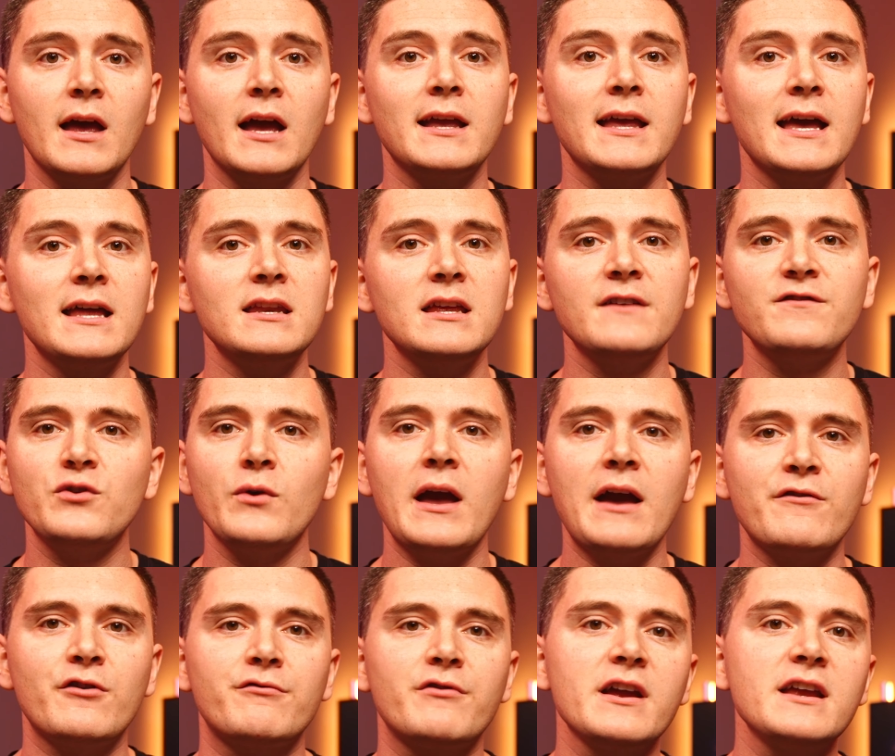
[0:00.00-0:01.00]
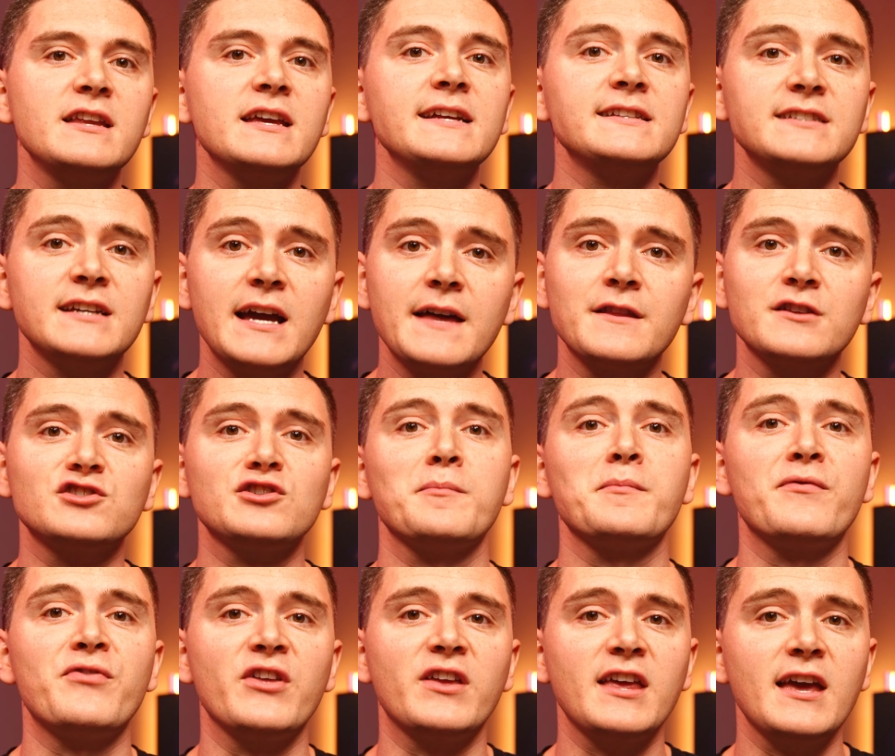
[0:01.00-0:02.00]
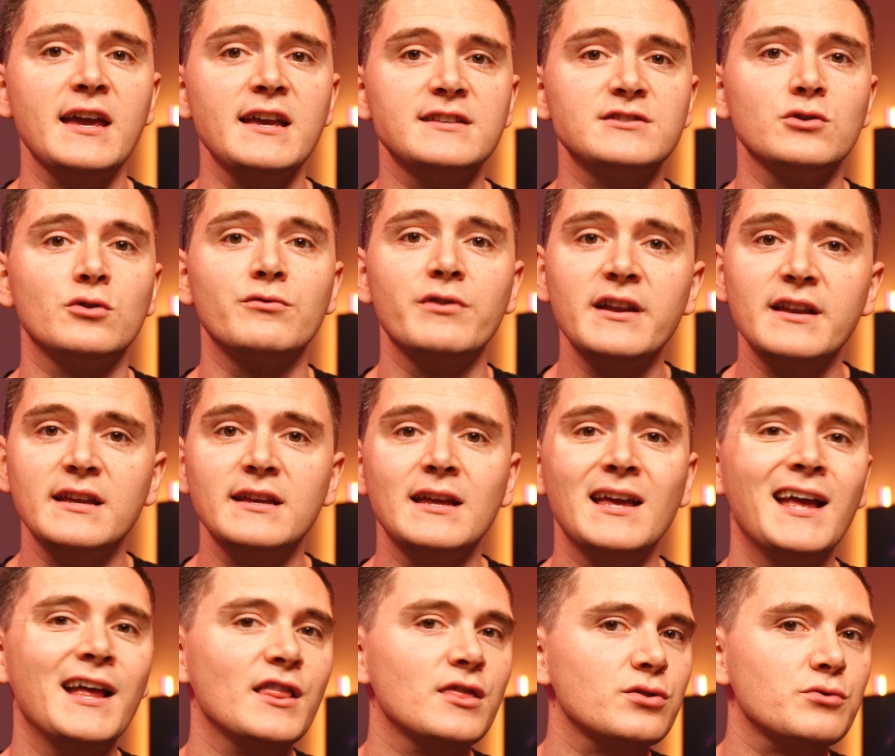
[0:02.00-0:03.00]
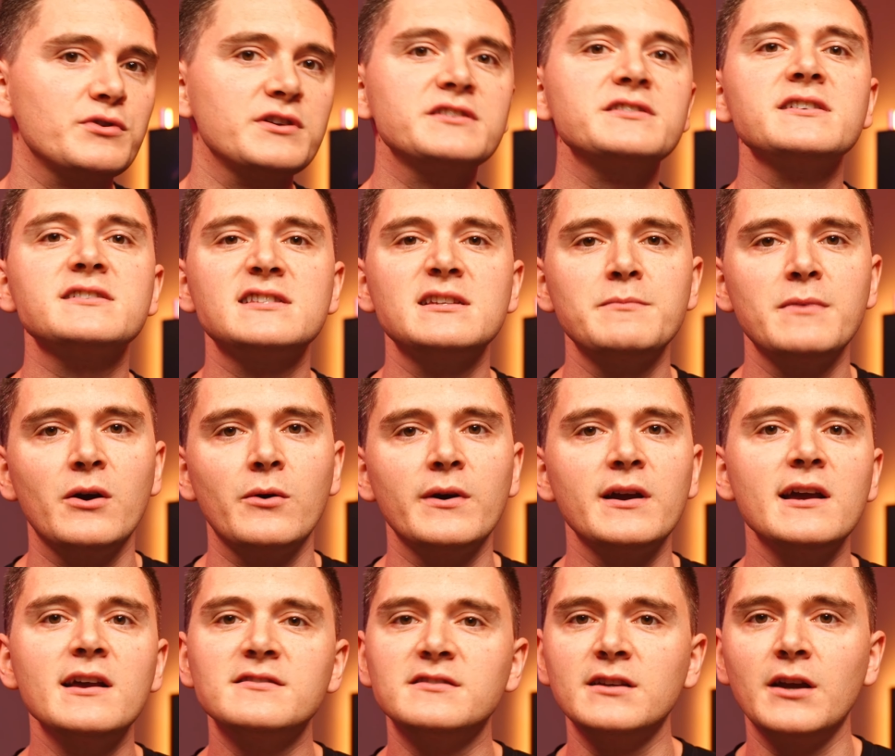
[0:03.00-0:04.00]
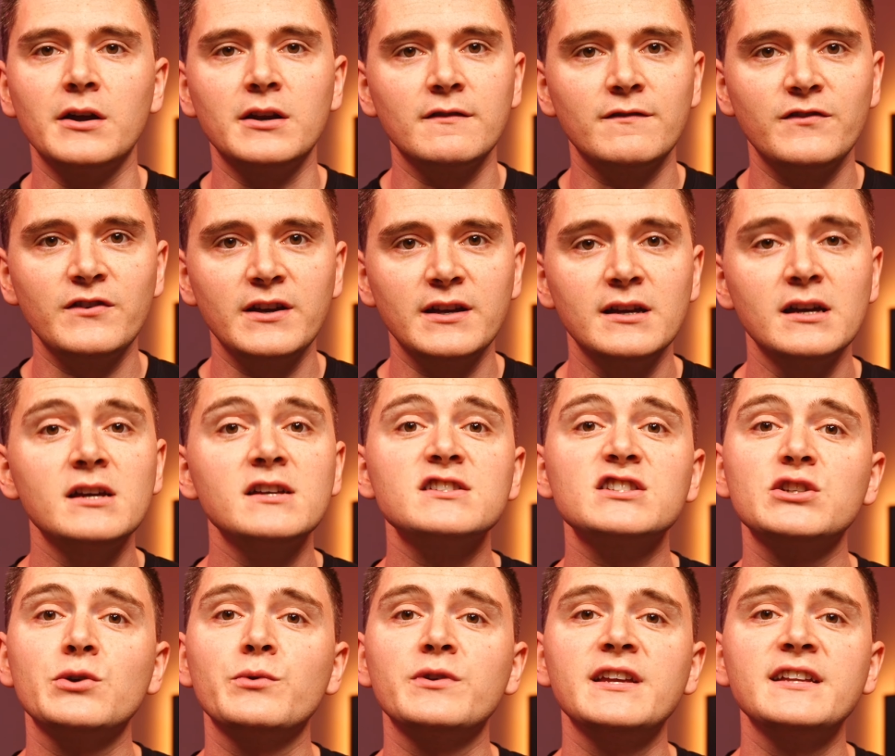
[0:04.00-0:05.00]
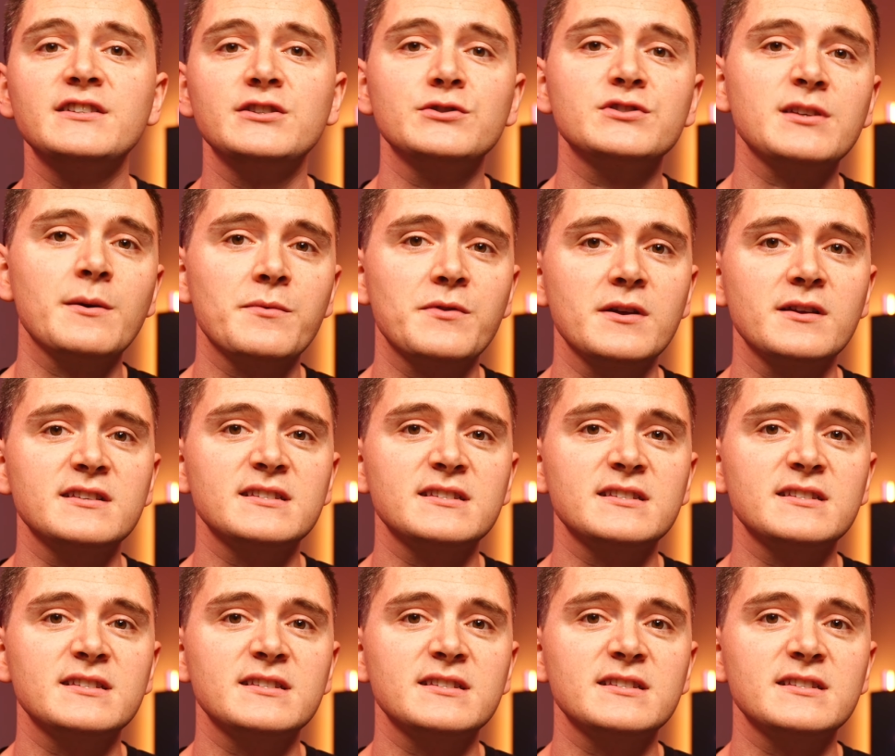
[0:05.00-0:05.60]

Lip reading: Again, if you have a radiator at the top of the case already, 360mm isn't going to fit, so you will need to use something